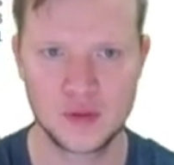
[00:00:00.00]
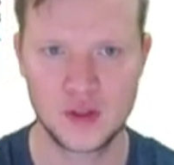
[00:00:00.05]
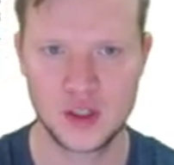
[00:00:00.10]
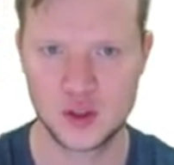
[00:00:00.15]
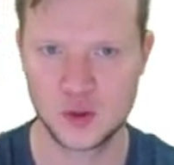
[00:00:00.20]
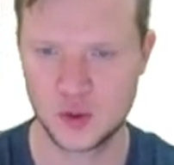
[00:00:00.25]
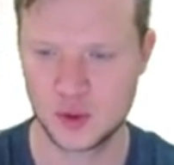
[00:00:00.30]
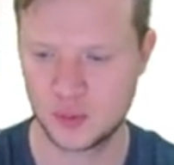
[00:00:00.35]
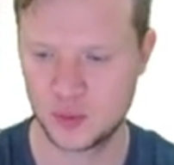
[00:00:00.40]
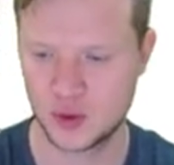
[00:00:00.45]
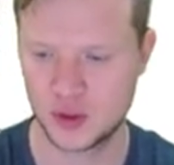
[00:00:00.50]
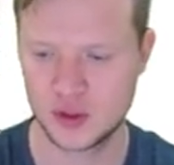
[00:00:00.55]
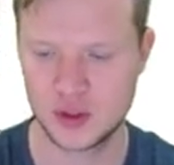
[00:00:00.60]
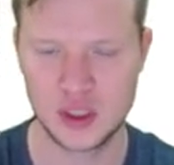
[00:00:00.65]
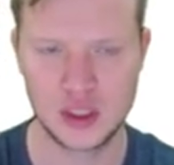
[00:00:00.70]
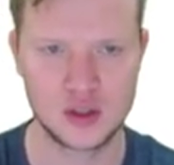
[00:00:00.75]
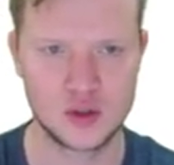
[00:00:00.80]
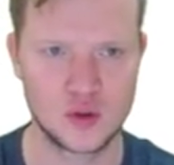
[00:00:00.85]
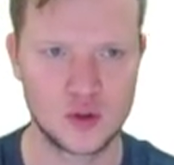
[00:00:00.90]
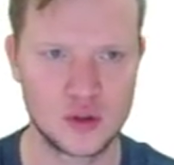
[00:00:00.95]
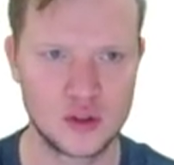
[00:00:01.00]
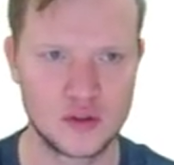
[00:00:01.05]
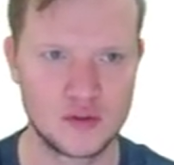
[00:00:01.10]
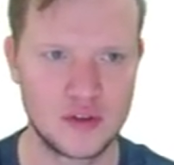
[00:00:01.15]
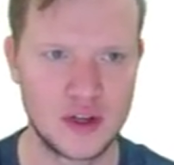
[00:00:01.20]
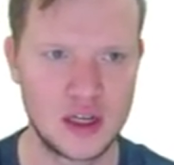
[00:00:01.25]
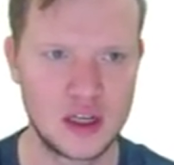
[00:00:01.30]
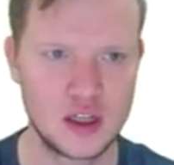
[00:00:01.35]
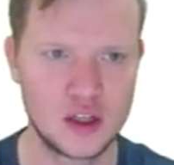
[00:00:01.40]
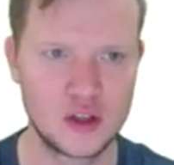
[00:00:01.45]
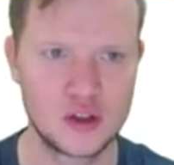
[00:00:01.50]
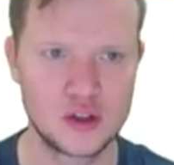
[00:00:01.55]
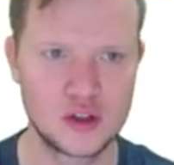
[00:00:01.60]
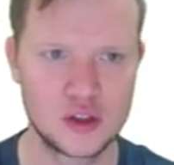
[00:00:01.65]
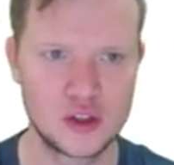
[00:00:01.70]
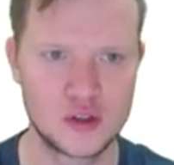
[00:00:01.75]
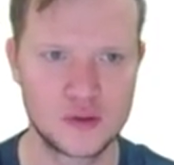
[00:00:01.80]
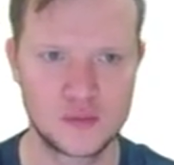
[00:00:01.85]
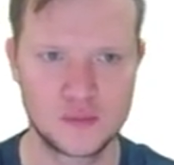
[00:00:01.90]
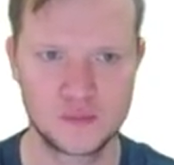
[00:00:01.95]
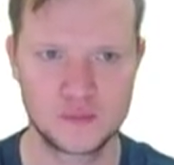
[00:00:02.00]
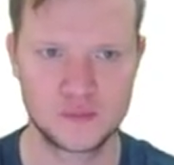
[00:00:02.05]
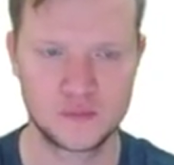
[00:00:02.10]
this will print out all the values.